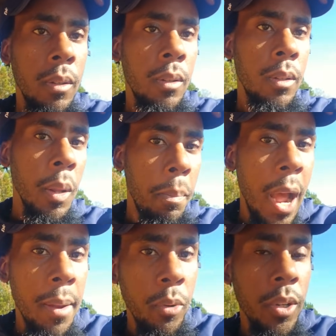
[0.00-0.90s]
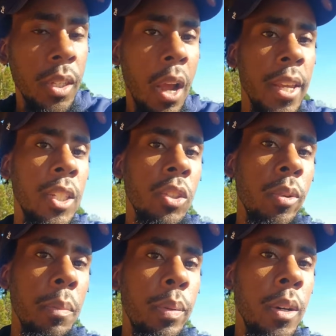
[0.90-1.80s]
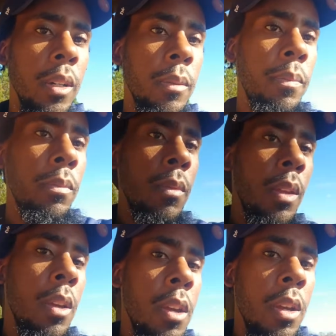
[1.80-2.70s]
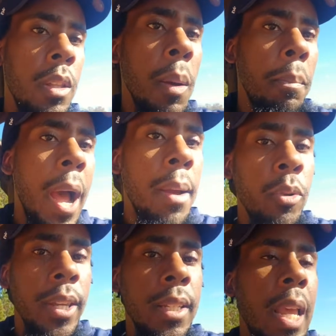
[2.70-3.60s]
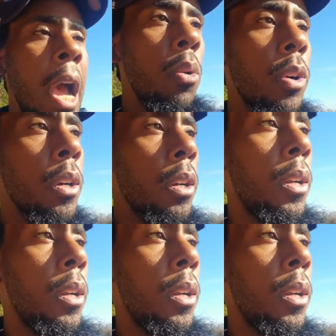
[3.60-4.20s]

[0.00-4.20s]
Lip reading: The Bible is our history book. The Bible is our